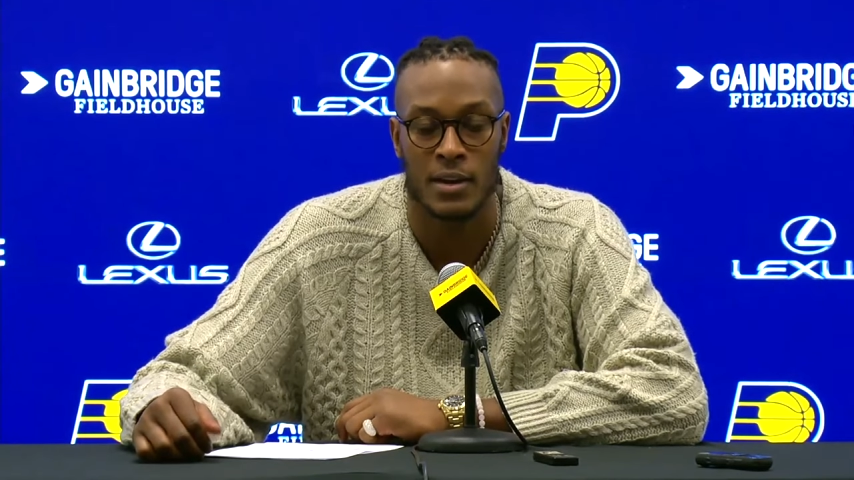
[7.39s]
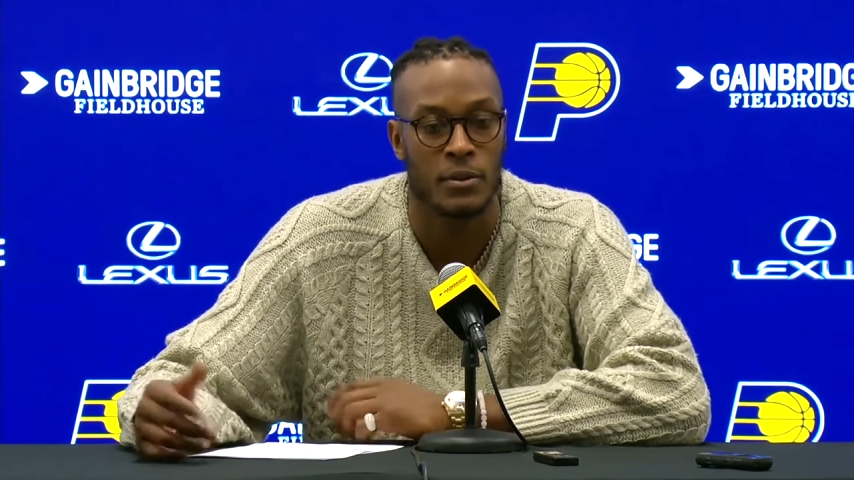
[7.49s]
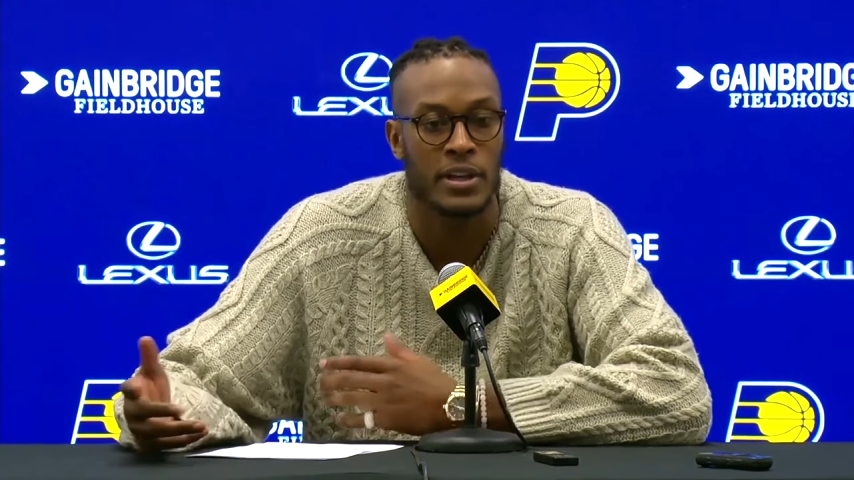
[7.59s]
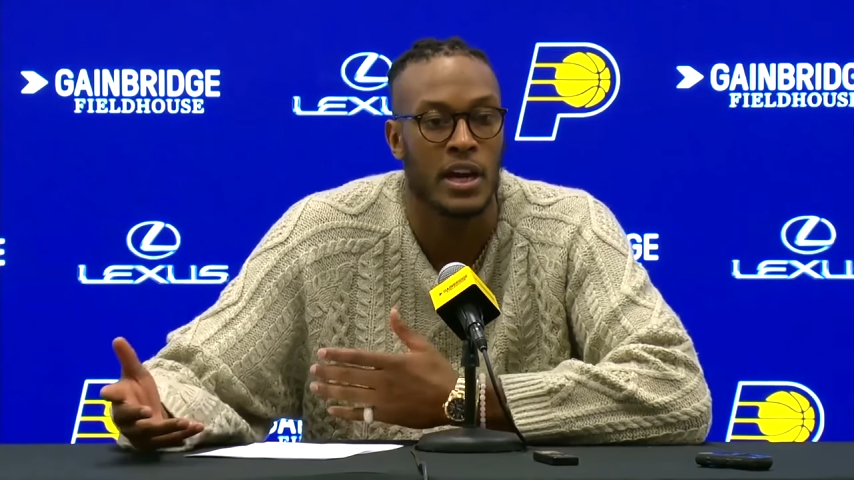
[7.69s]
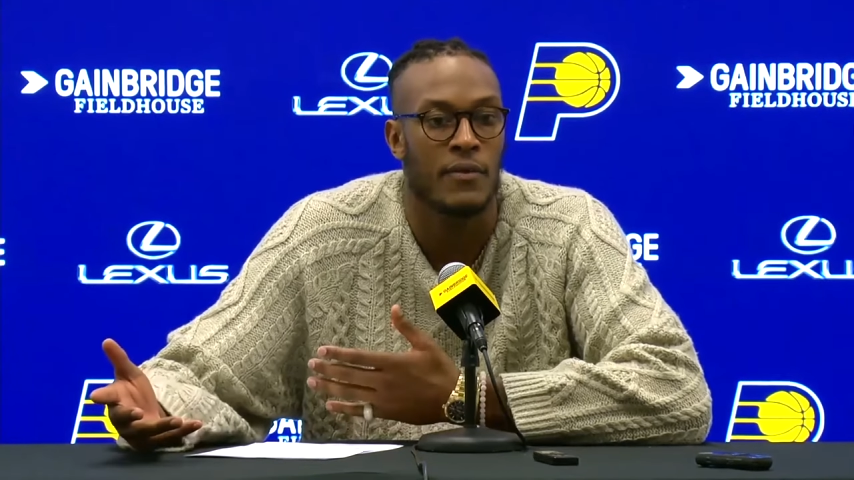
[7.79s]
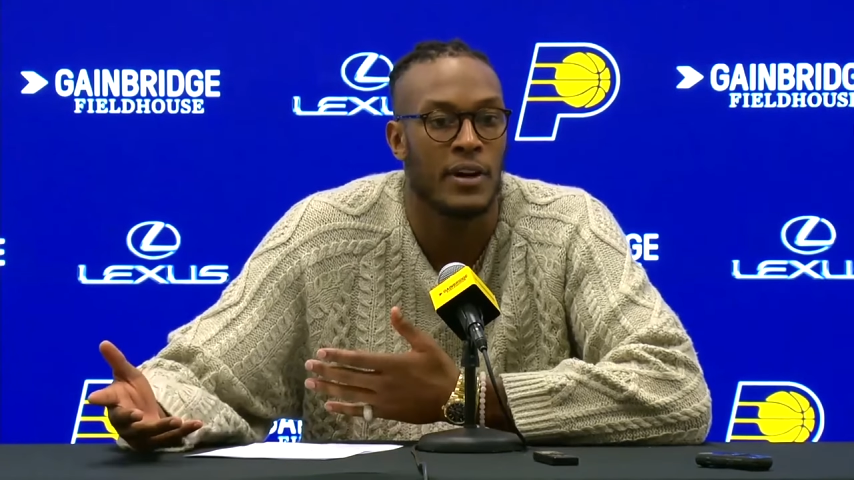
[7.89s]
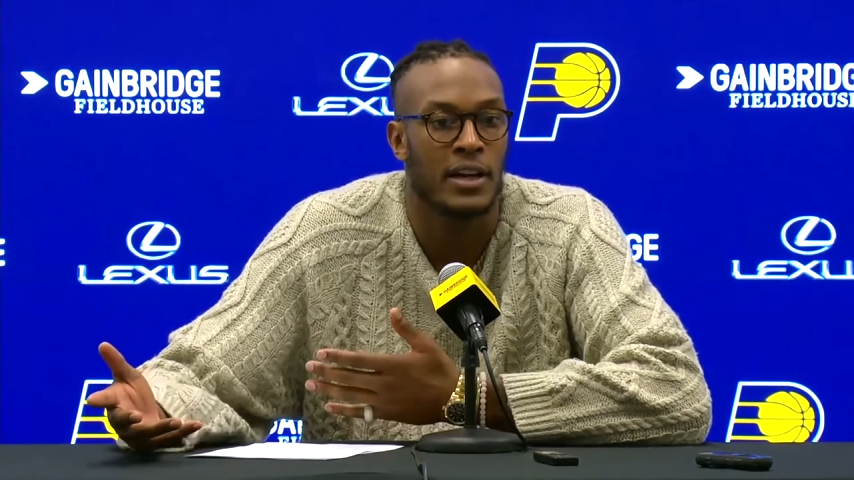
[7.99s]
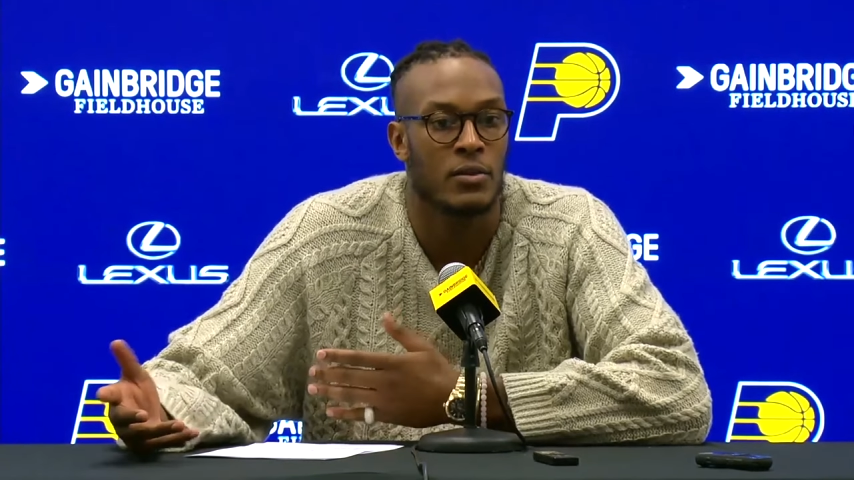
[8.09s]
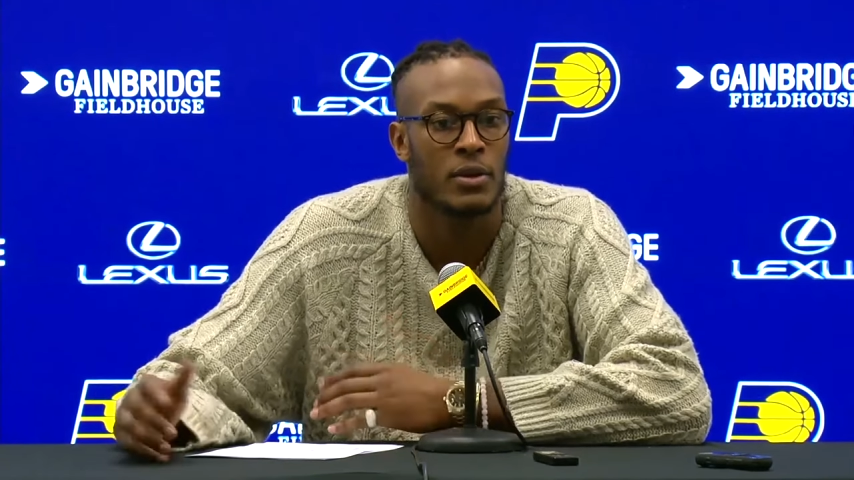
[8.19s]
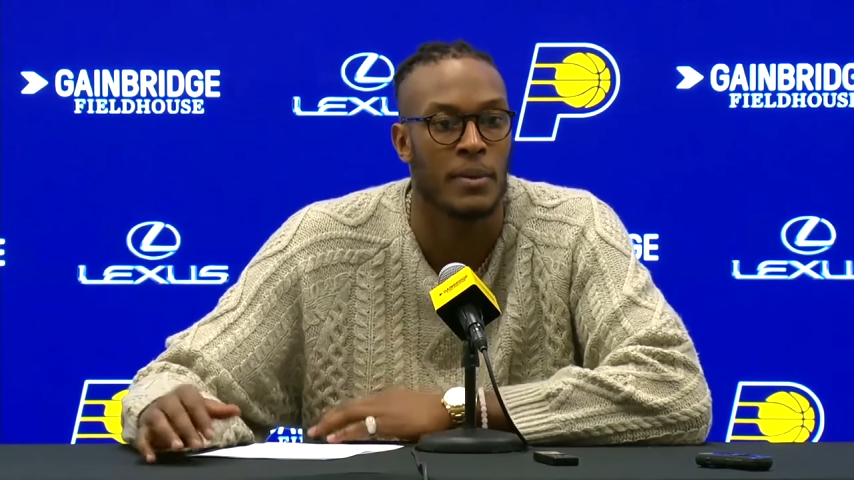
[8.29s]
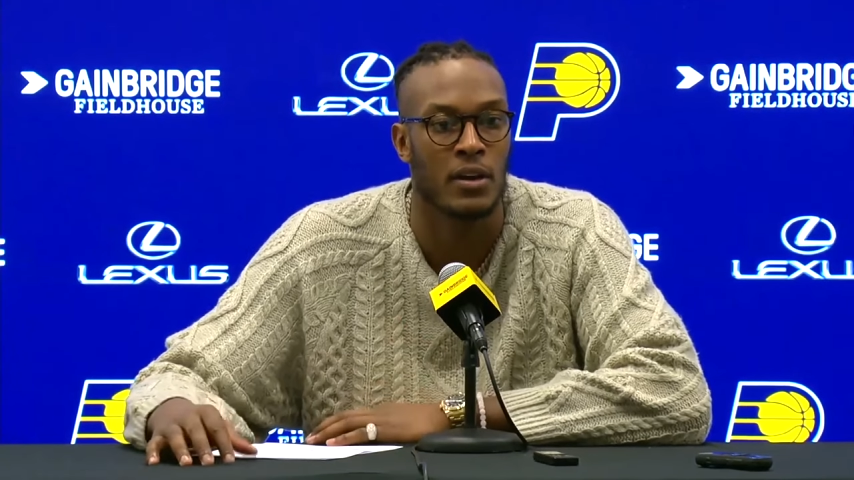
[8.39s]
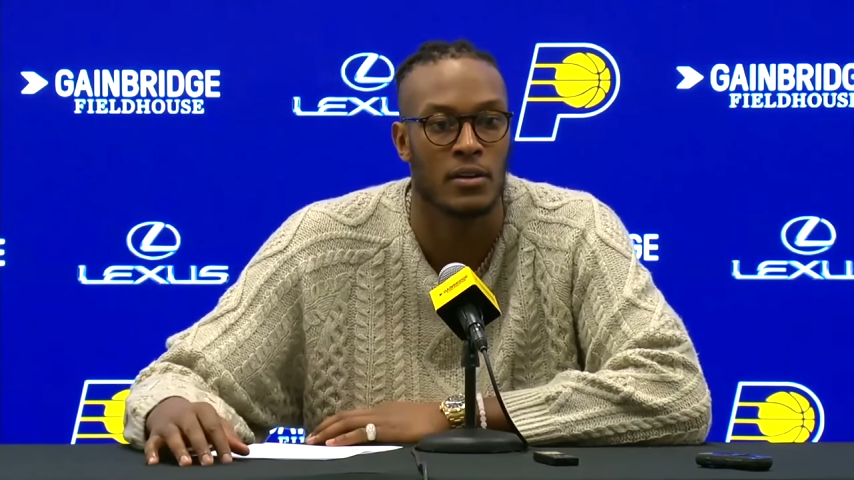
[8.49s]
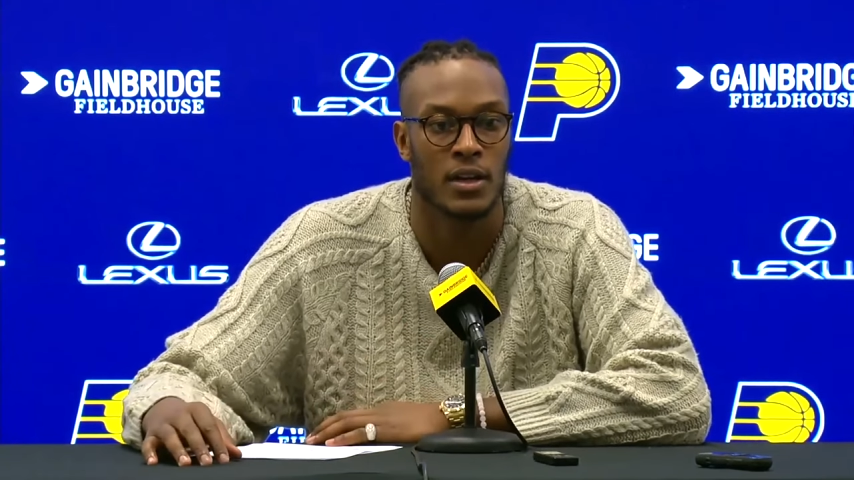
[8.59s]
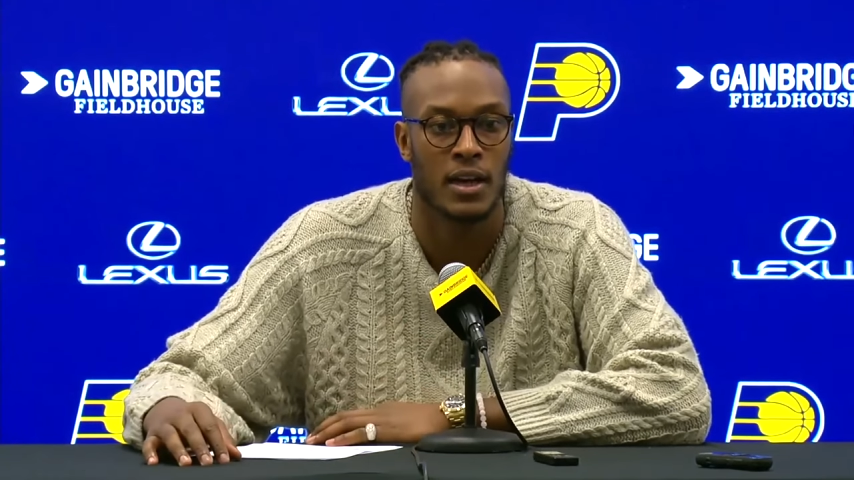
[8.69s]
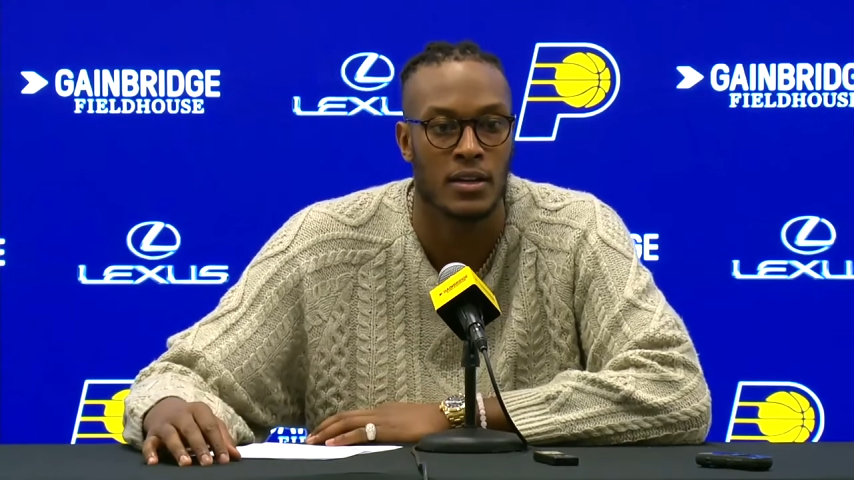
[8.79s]
really care if I got the rebound or
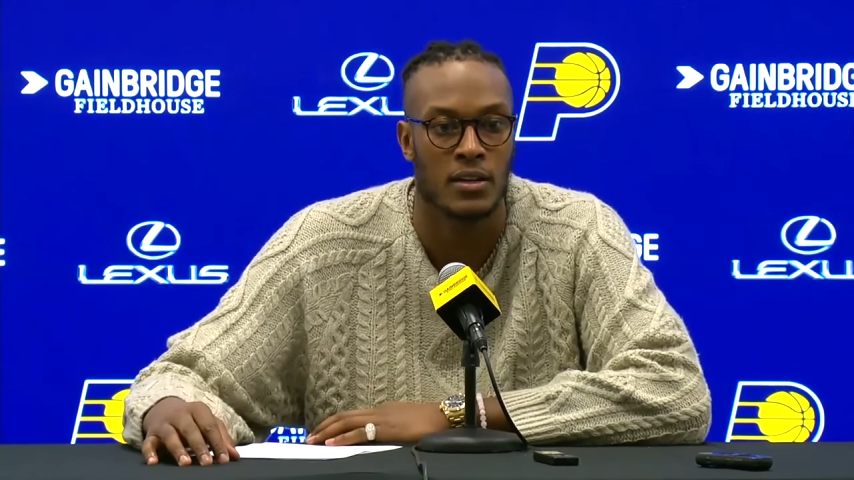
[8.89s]
not.